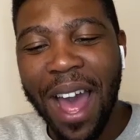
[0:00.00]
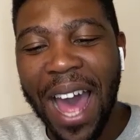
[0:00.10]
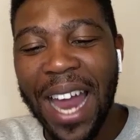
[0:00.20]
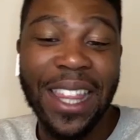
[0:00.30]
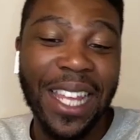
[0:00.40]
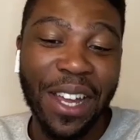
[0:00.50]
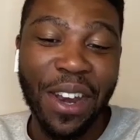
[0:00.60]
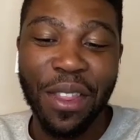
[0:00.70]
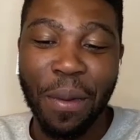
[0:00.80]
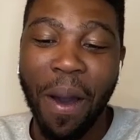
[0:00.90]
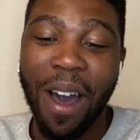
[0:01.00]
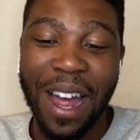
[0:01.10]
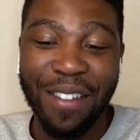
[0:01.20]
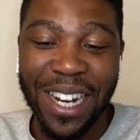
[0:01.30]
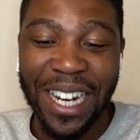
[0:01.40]
And I think another part
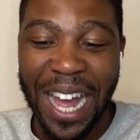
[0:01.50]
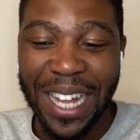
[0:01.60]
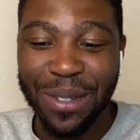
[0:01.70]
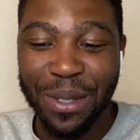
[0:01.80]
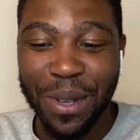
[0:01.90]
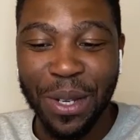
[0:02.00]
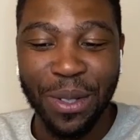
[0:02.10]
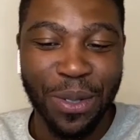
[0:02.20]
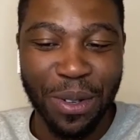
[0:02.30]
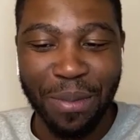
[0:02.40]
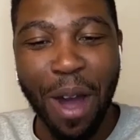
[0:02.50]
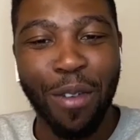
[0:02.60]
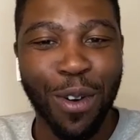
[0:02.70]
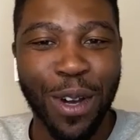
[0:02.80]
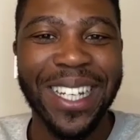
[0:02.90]
I really liked is when you were talking about
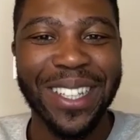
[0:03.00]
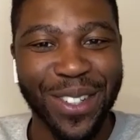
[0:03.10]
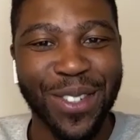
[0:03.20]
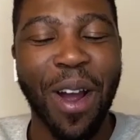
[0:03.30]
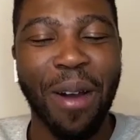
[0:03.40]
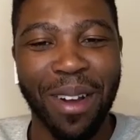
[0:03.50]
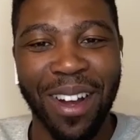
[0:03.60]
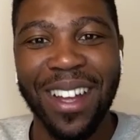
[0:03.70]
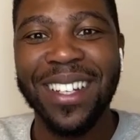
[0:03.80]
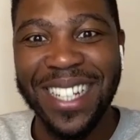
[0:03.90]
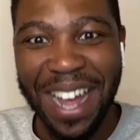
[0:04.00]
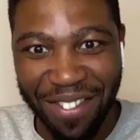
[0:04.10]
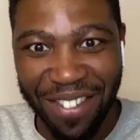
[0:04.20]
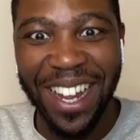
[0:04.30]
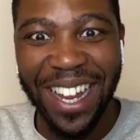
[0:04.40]
avoiding the drama,
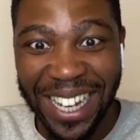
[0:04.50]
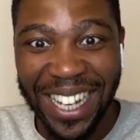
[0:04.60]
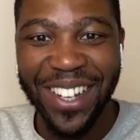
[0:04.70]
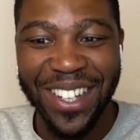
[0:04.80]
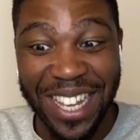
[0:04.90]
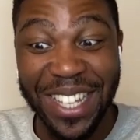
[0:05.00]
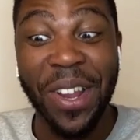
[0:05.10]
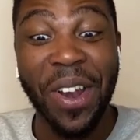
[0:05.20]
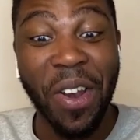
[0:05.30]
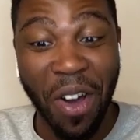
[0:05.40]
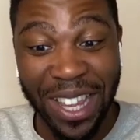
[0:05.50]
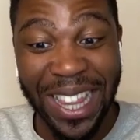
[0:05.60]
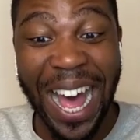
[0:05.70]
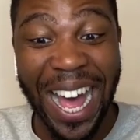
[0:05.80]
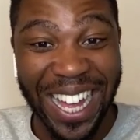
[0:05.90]
definitely, because there's a lot of
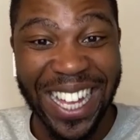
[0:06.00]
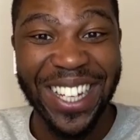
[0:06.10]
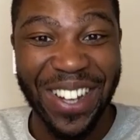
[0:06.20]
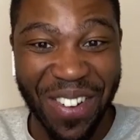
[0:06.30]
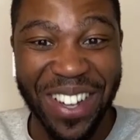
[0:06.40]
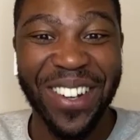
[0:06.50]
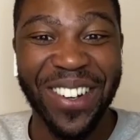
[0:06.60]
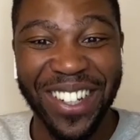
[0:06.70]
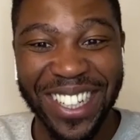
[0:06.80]
that going on.